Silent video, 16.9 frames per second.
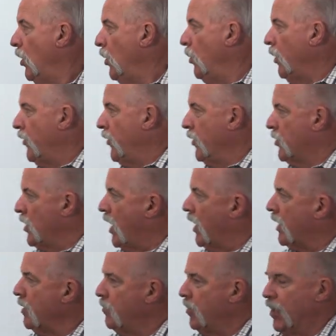With the
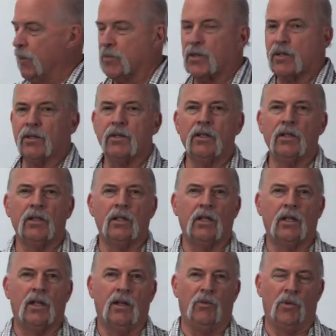jockey pumps,
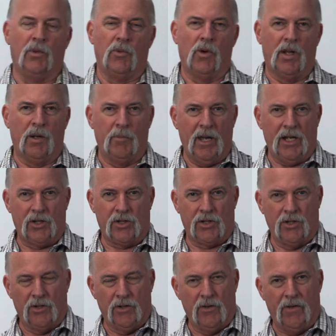we want to make
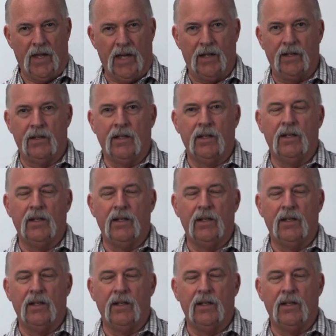sure that